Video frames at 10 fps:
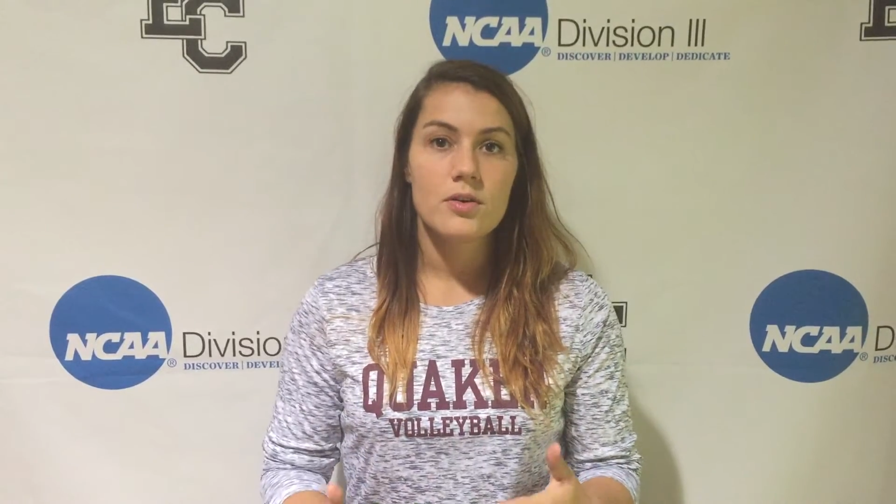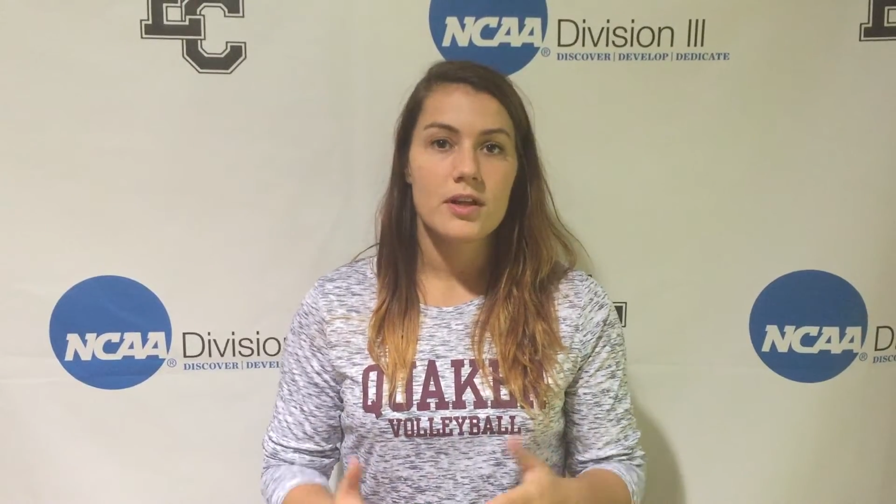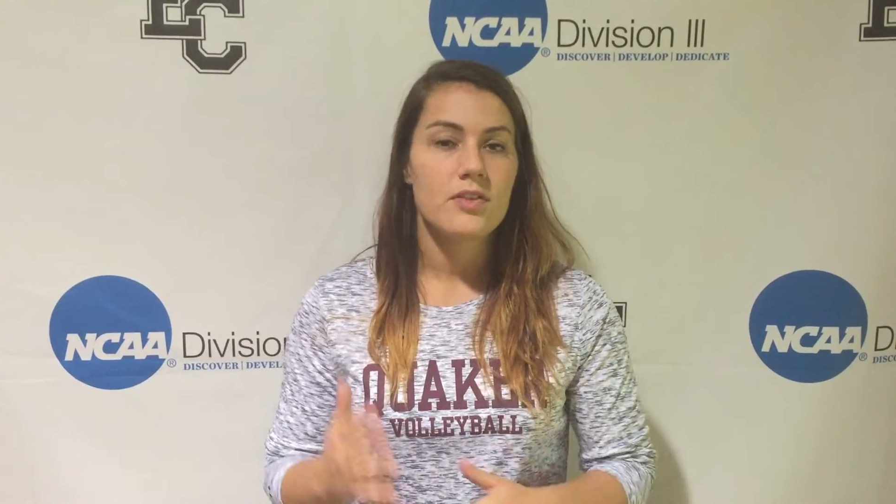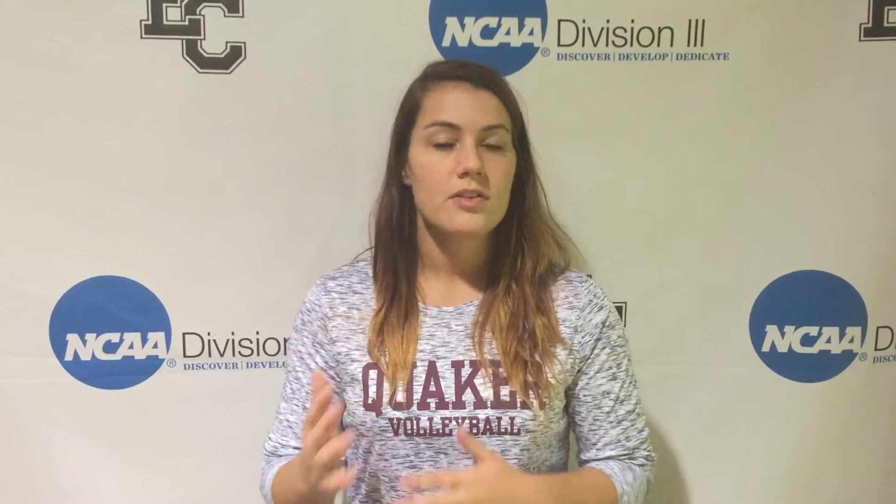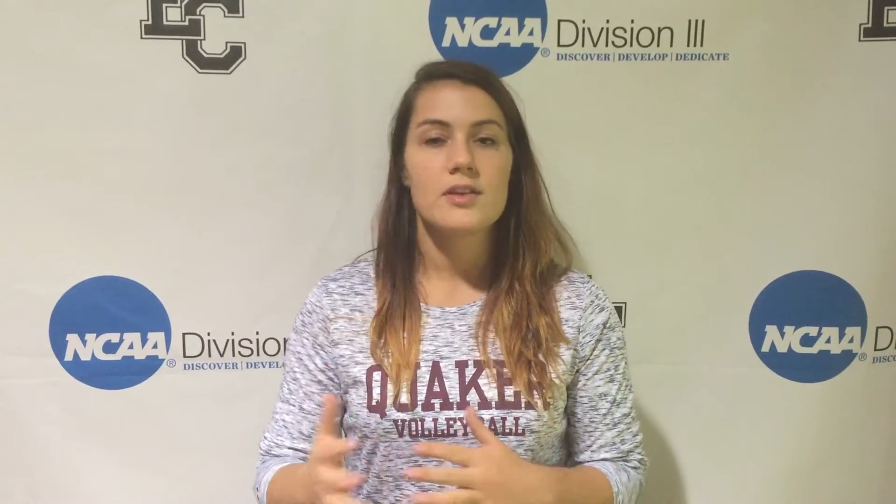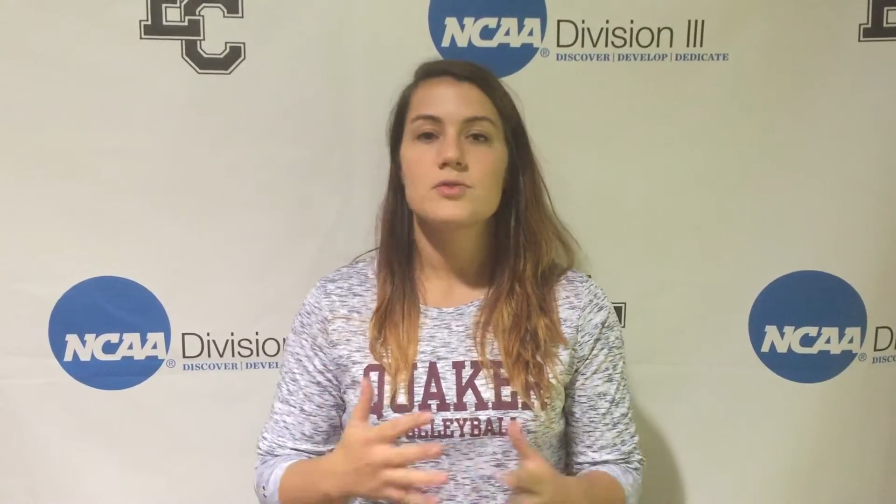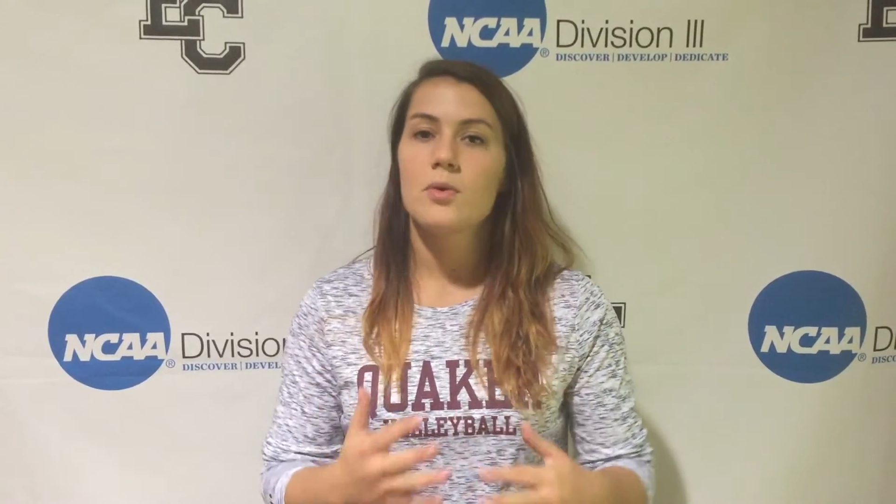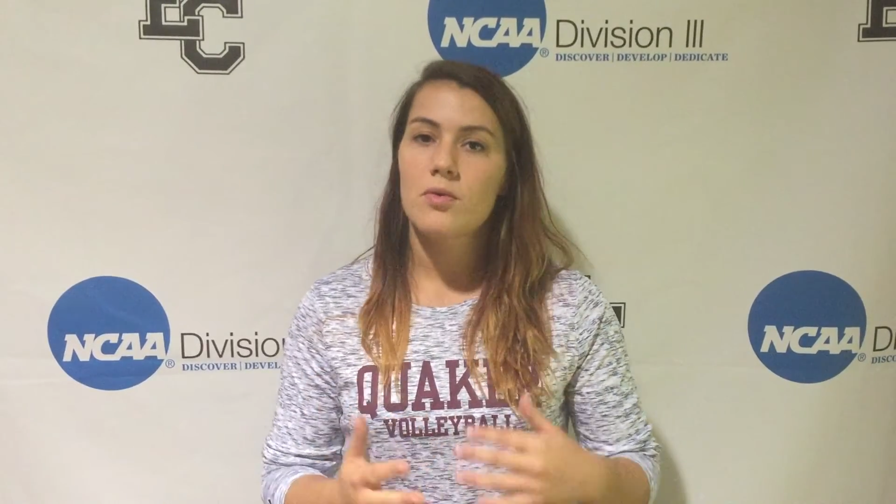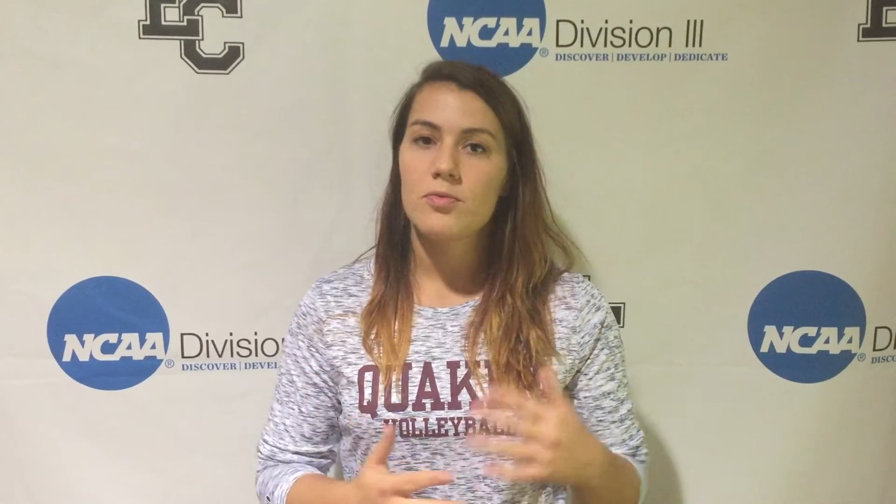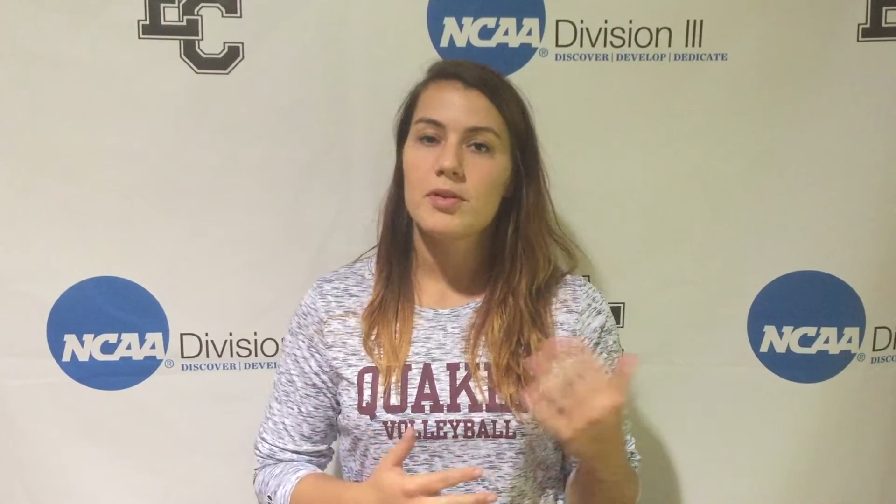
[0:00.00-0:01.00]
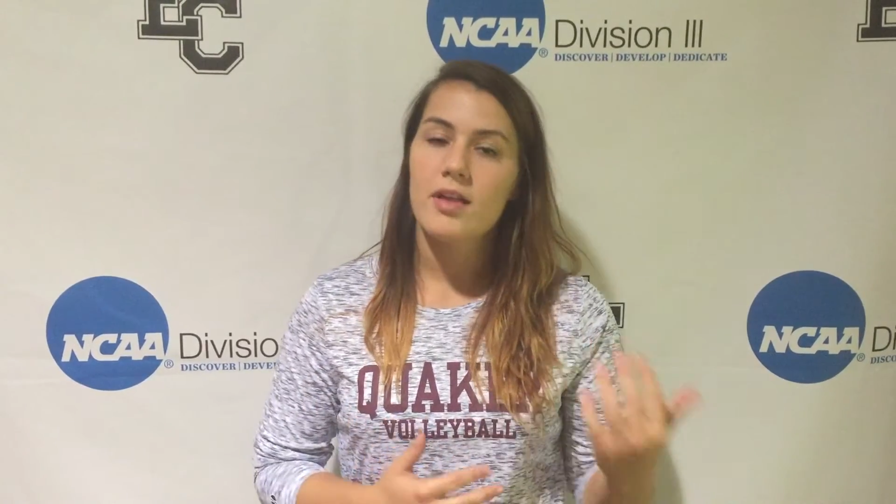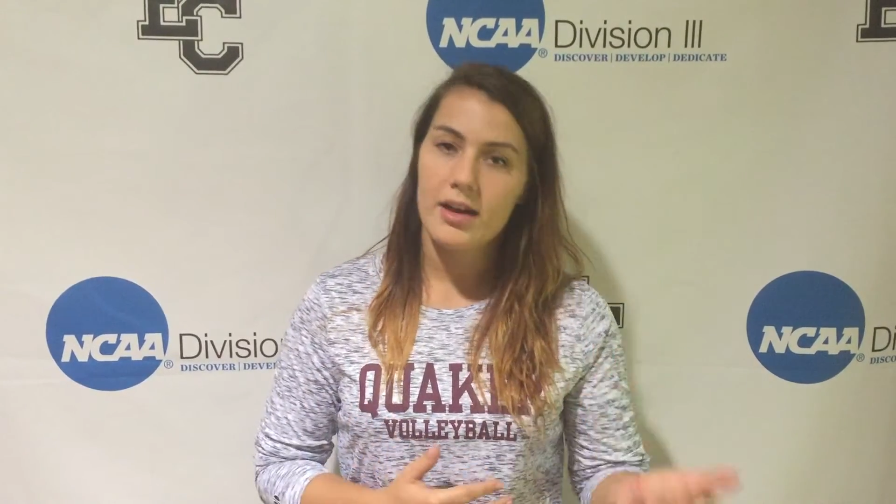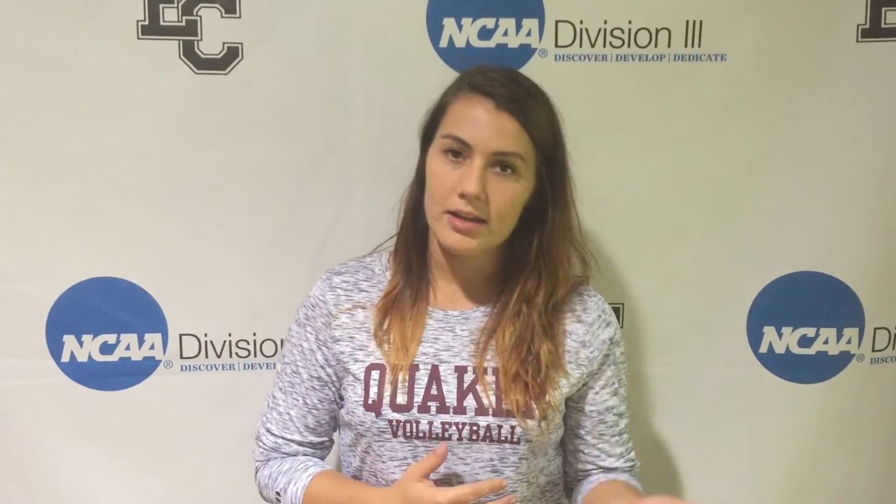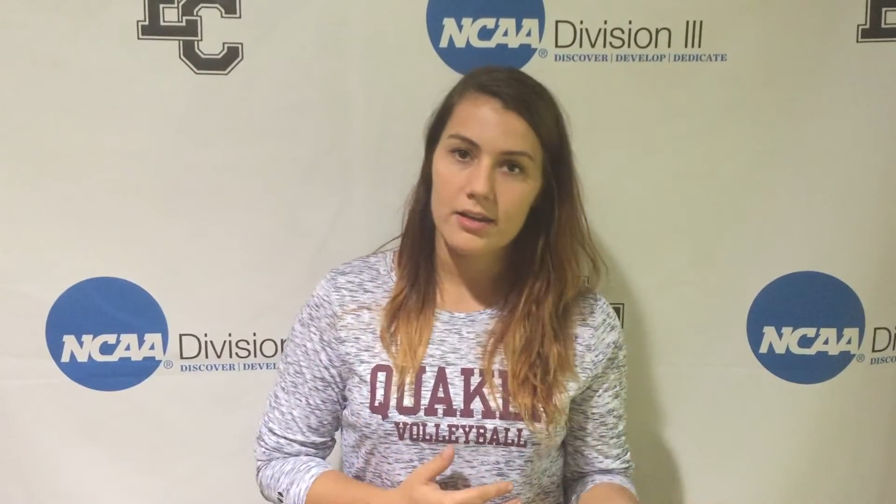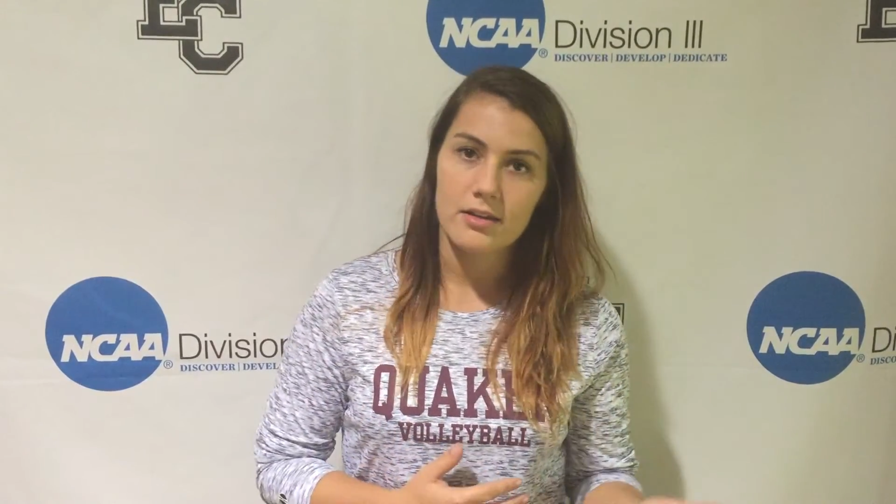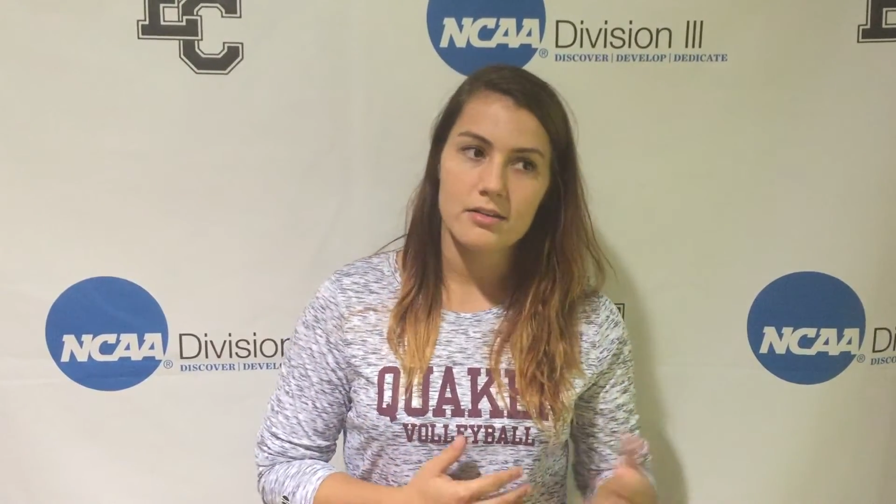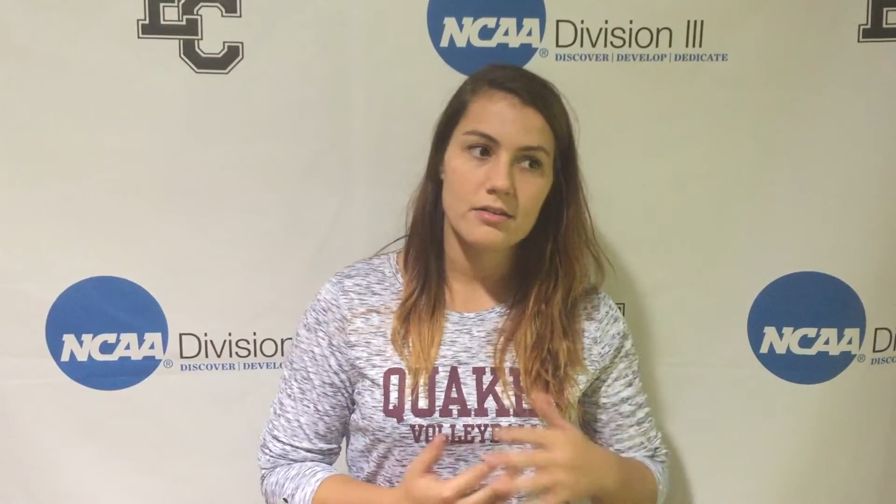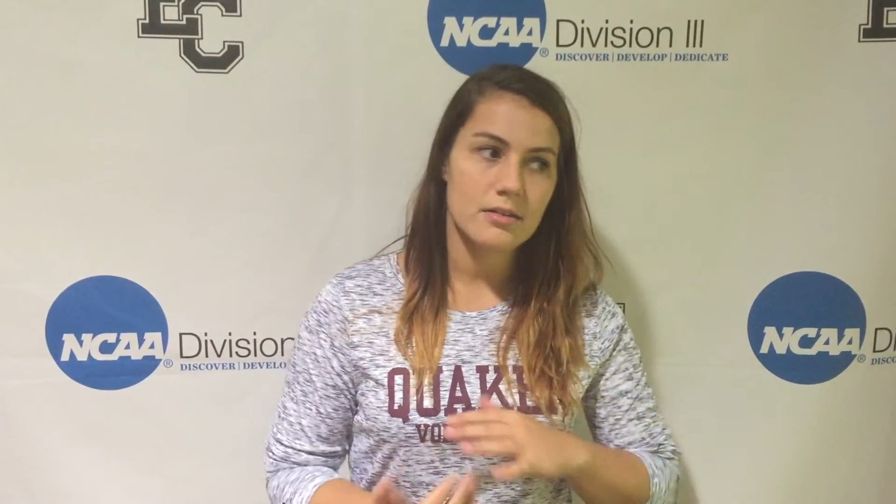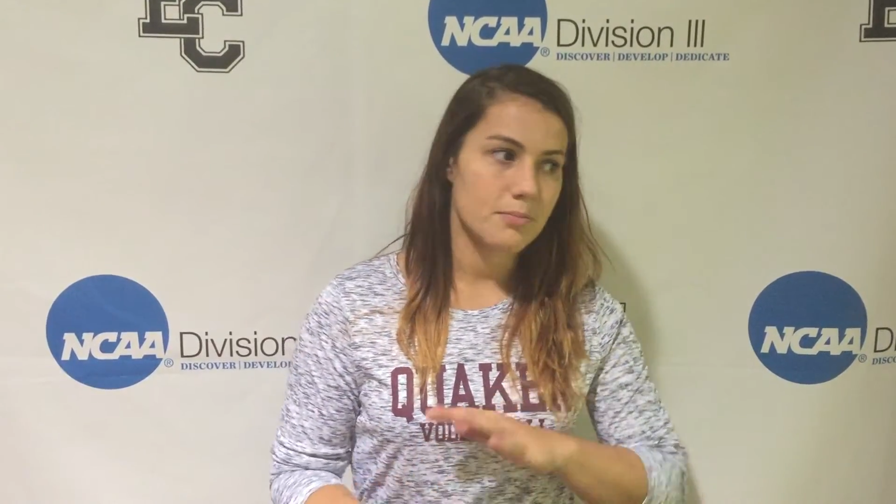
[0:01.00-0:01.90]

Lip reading: and I think that's what we've been lacking